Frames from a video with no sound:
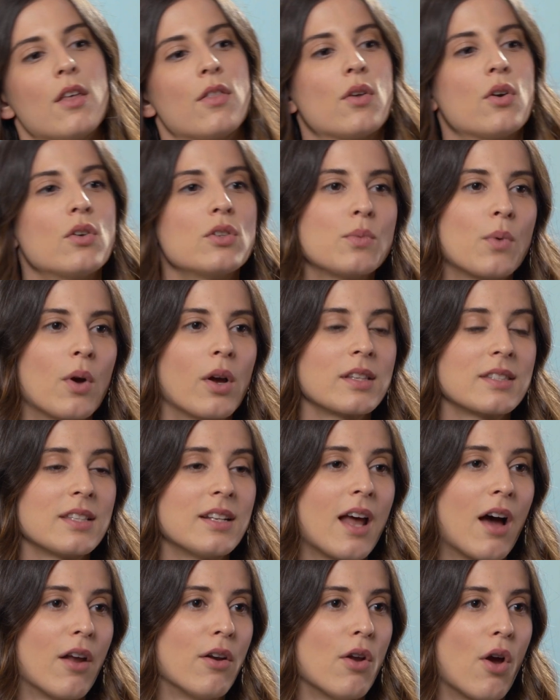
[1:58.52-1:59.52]
those works are
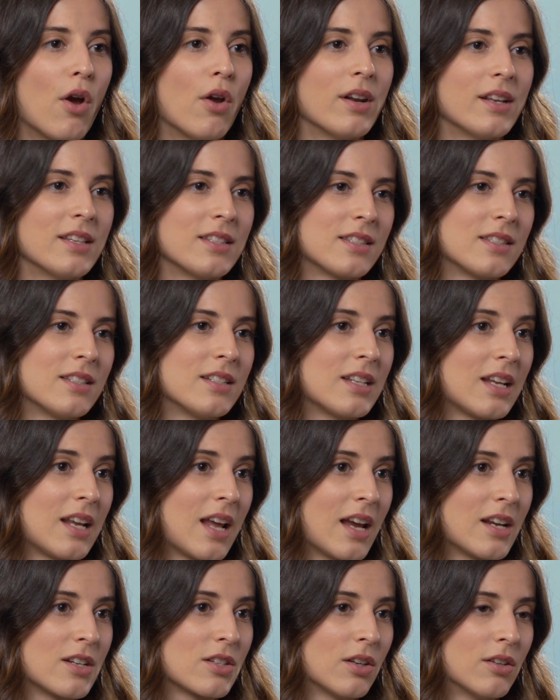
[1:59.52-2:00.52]
now known as the
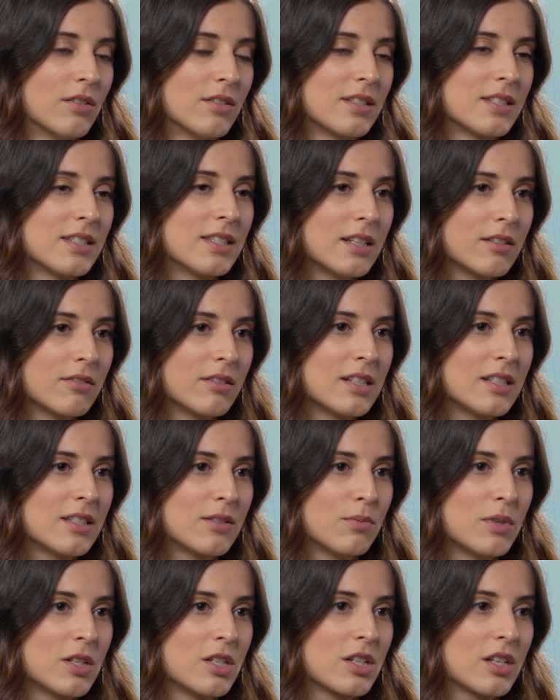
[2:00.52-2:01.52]
D.H. Lawrence
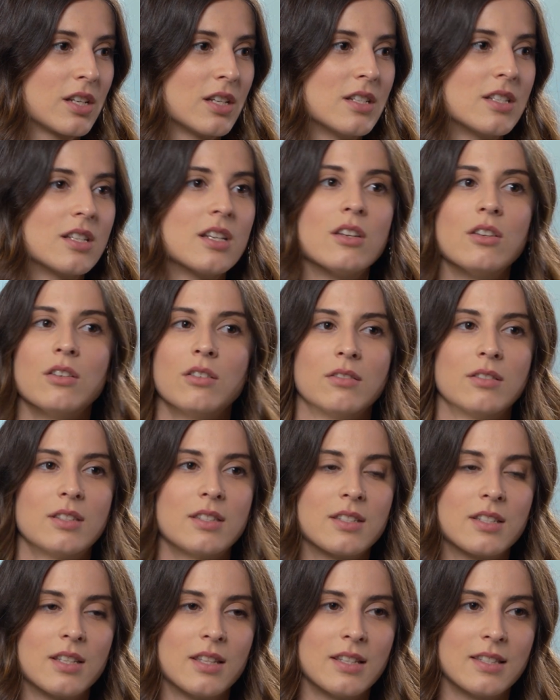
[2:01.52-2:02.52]
series, which
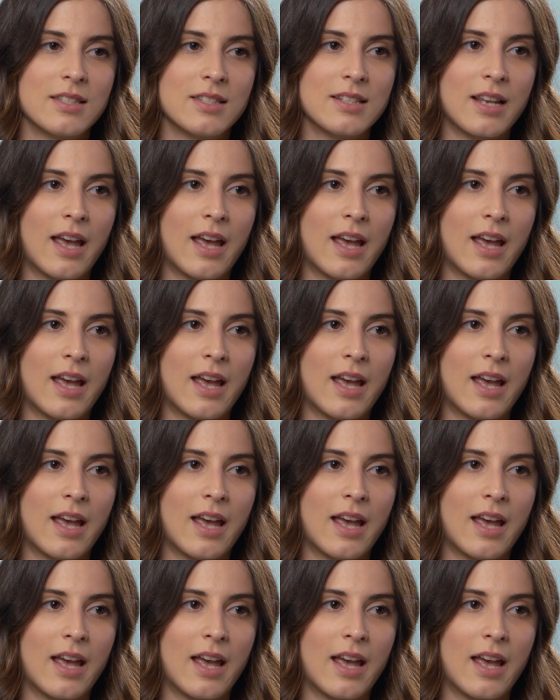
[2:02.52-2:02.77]
continues to this